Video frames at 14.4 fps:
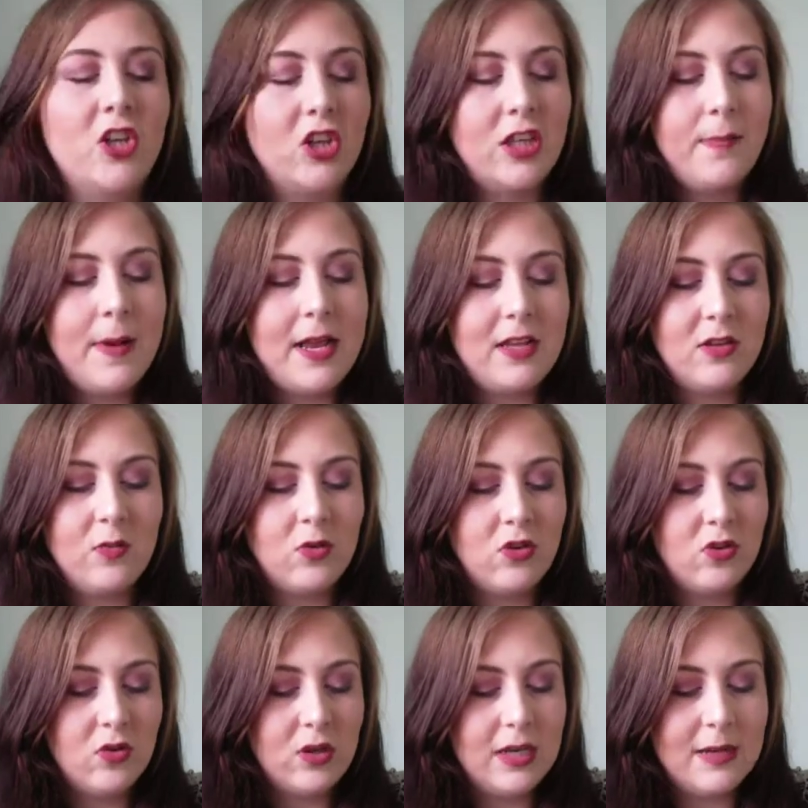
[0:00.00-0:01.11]
just depends what
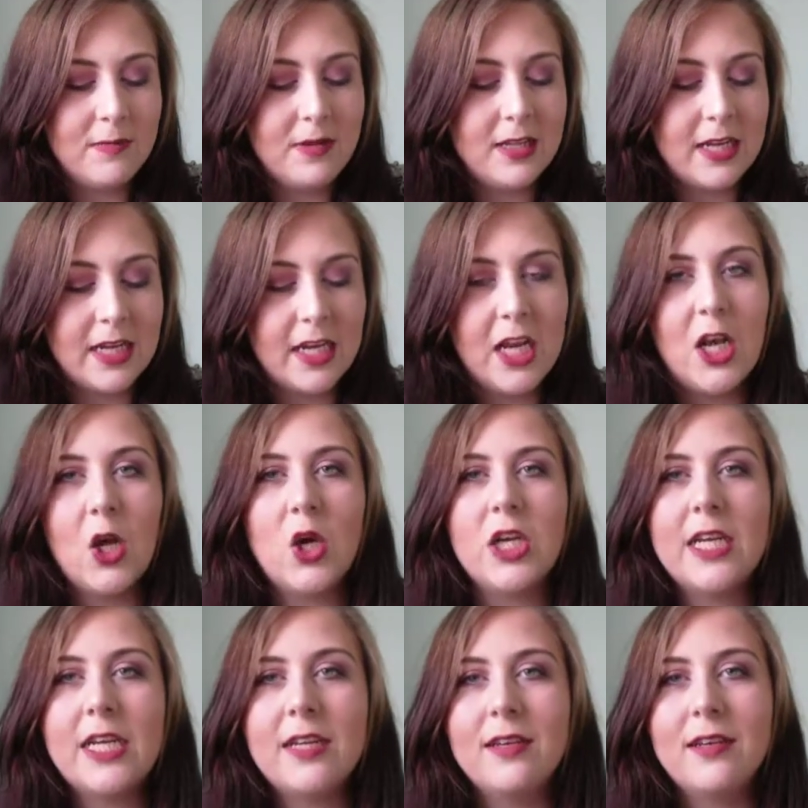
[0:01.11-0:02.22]
sort of lipstick you
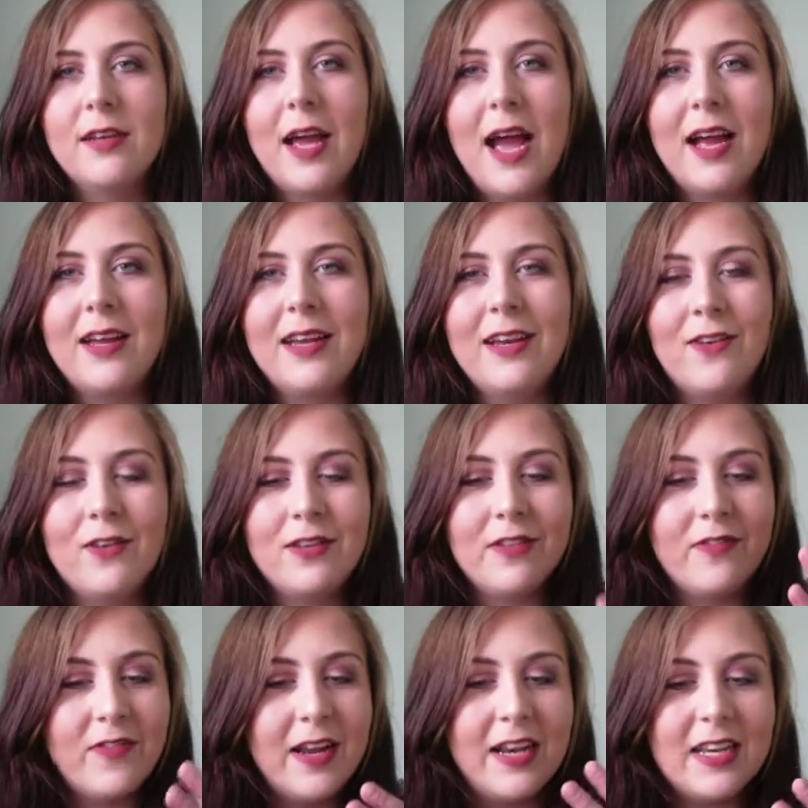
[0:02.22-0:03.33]
like and how you like the
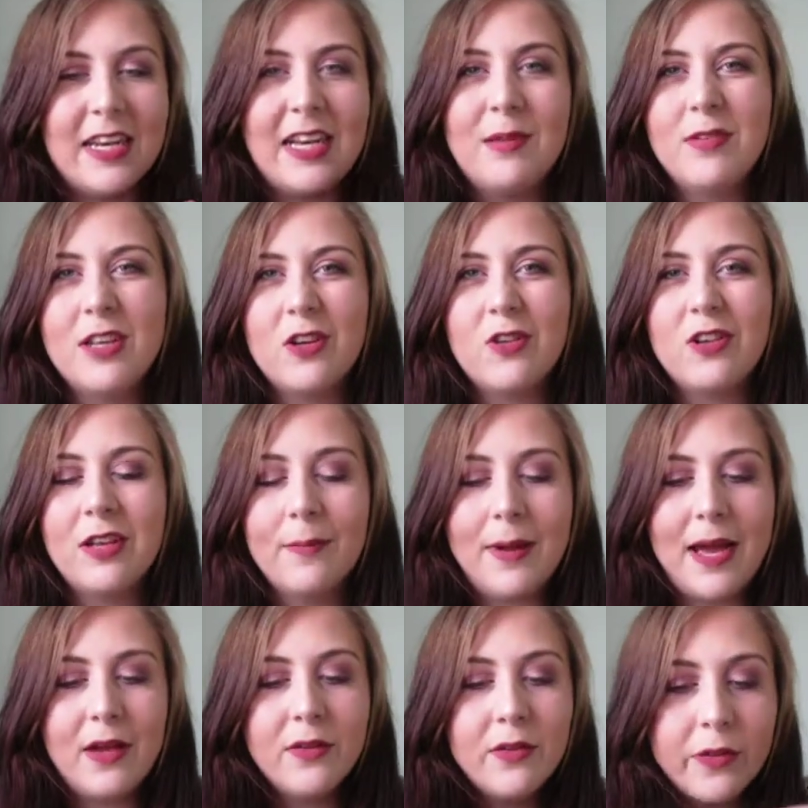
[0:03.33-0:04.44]
feel of your lipstick on your
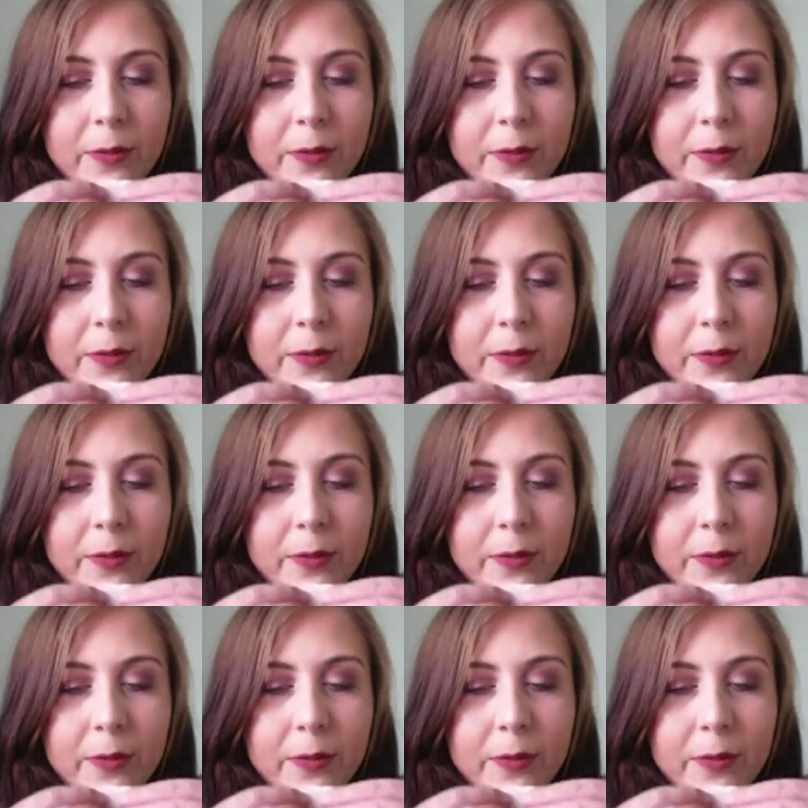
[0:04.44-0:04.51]
mouth.